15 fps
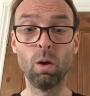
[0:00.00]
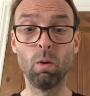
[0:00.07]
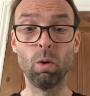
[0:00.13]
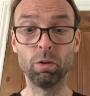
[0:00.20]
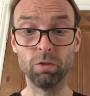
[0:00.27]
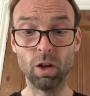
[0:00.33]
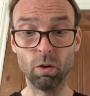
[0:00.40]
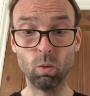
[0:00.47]

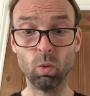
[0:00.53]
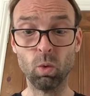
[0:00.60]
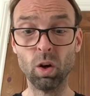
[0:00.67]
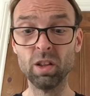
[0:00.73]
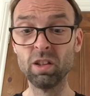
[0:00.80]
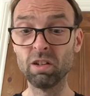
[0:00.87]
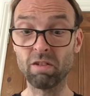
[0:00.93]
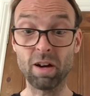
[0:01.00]
Well, no
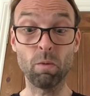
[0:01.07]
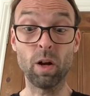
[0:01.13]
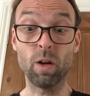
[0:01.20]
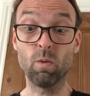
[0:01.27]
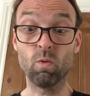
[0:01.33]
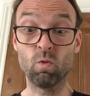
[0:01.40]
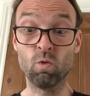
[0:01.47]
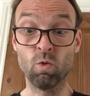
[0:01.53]
wonder it
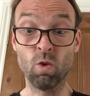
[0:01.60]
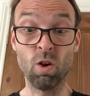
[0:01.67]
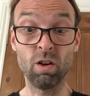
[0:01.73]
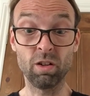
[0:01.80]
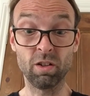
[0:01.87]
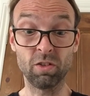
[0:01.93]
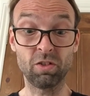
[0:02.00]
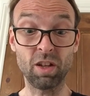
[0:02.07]
went
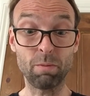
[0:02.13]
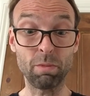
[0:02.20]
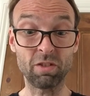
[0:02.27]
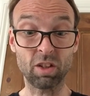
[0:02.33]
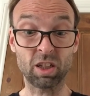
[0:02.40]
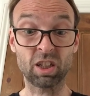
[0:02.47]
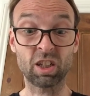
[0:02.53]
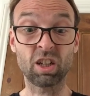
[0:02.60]
wrong, said
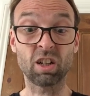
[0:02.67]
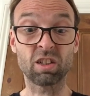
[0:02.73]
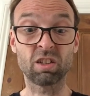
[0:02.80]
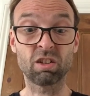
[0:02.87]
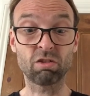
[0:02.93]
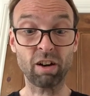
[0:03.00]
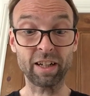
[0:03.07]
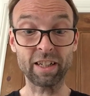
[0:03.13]
Mr.
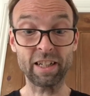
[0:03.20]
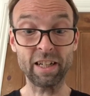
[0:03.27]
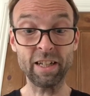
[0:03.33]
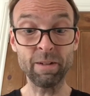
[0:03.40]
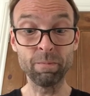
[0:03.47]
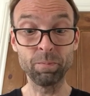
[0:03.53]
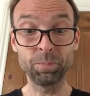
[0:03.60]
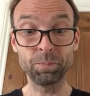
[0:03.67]

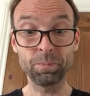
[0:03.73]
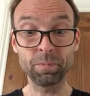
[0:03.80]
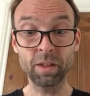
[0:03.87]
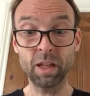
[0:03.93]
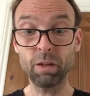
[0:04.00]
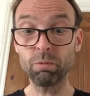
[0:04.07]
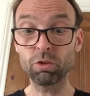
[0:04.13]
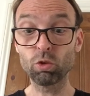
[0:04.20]
Cranky.
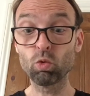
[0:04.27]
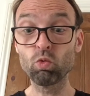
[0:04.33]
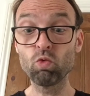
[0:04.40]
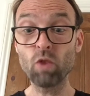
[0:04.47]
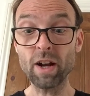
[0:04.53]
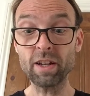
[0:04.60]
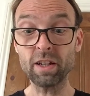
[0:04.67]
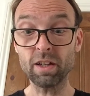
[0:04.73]
He was
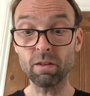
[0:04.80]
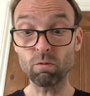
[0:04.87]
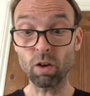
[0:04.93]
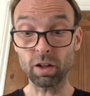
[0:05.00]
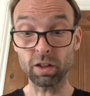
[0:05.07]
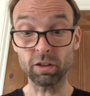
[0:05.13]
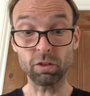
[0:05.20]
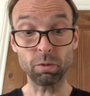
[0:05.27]
already
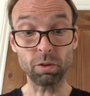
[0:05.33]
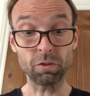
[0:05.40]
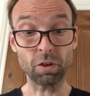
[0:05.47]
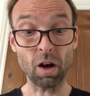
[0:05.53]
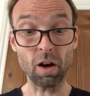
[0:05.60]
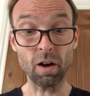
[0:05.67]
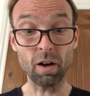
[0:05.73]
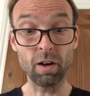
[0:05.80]
running to his
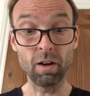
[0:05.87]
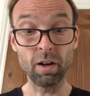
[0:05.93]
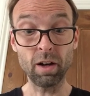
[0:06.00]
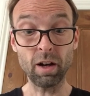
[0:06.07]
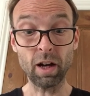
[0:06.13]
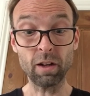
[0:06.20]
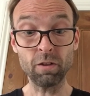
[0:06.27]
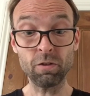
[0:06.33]
car,
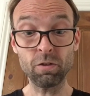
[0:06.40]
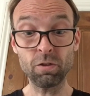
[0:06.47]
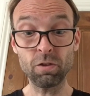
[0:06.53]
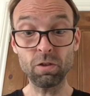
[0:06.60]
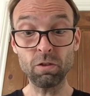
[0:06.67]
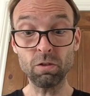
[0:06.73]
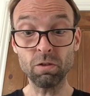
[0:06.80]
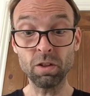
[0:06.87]
and as
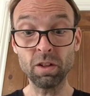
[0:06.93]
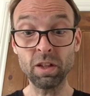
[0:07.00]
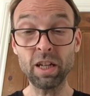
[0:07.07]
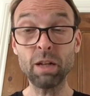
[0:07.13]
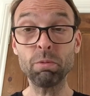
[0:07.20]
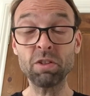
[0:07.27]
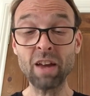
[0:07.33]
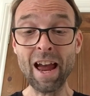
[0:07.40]
soon
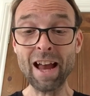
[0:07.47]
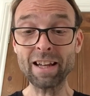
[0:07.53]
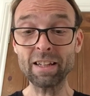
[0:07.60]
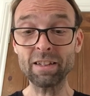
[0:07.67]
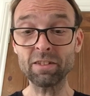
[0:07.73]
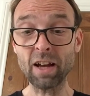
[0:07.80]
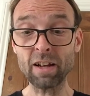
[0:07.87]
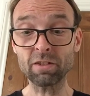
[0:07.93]
he was
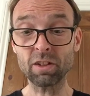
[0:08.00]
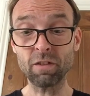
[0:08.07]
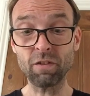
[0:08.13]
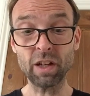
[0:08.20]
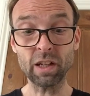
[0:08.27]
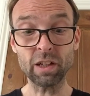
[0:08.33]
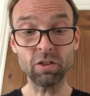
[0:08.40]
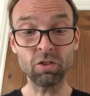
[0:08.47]
heading down to the
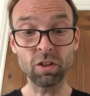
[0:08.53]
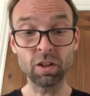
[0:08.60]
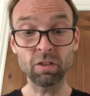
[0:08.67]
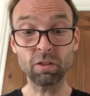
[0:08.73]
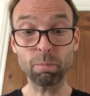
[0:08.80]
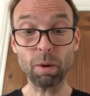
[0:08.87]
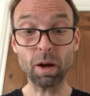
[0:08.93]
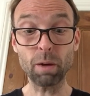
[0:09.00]
village
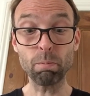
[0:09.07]
to buy